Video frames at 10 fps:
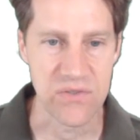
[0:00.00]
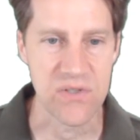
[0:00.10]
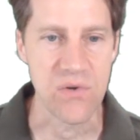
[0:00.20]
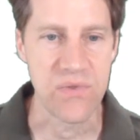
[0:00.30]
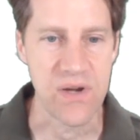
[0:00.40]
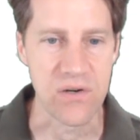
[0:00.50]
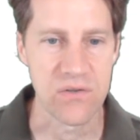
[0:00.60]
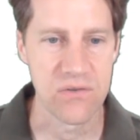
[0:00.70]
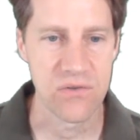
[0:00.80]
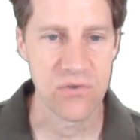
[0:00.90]
So
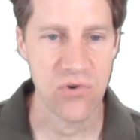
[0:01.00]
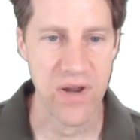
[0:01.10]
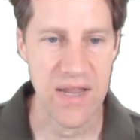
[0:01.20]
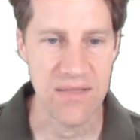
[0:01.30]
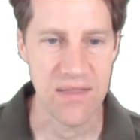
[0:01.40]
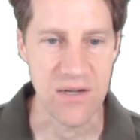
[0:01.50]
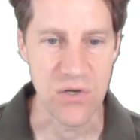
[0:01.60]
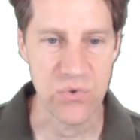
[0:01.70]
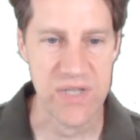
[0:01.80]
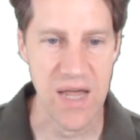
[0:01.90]
they're creating the
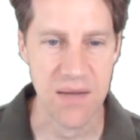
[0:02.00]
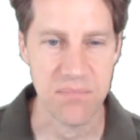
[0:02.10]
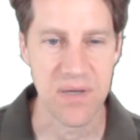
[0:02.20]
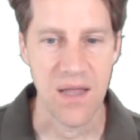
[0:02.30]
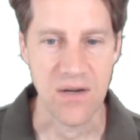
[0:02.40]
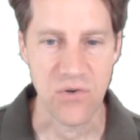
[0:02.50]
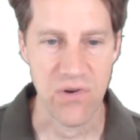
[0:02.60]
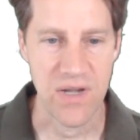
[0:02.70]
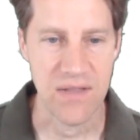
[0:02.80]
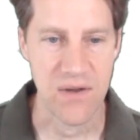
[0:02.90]
new type and
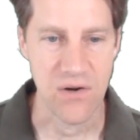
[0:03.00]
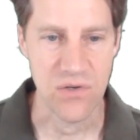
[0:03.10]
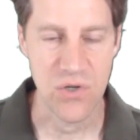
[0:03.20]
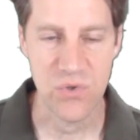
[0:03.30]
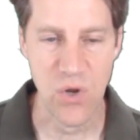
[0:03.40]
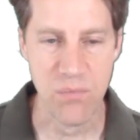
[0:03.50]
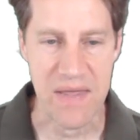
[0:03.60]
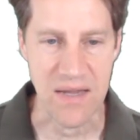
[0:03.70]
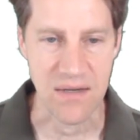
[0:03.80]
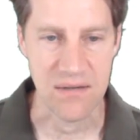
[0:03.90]
creating their new
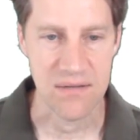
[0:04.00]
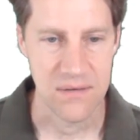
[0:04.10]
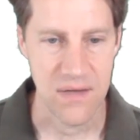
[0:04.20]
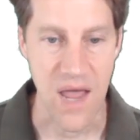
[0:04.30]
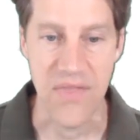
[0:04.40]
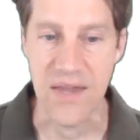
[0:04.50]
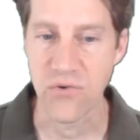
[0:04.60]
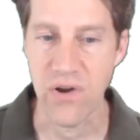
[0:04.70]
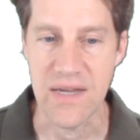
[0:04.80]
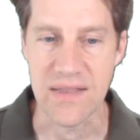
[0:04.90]
domain and then
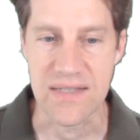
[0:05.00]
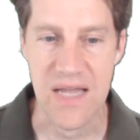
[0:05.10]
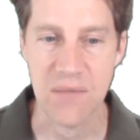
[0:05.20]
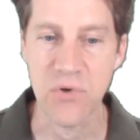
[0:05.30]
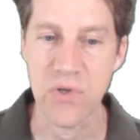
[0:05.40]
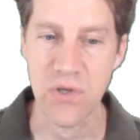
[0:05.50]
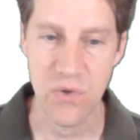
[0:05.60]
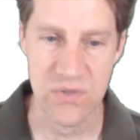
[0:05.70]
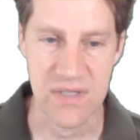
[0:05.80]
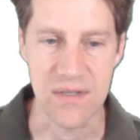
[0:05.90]
creating the table
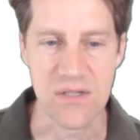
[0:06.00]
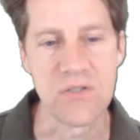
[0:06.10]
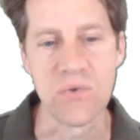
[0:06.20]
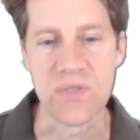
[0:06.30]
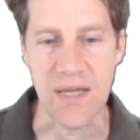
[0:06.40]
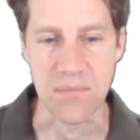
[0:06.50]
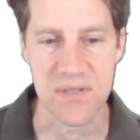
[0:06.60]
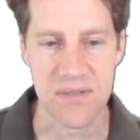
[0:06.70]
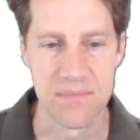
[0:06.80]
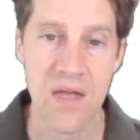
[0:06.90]
using these new
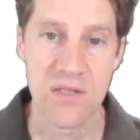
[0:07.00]
types.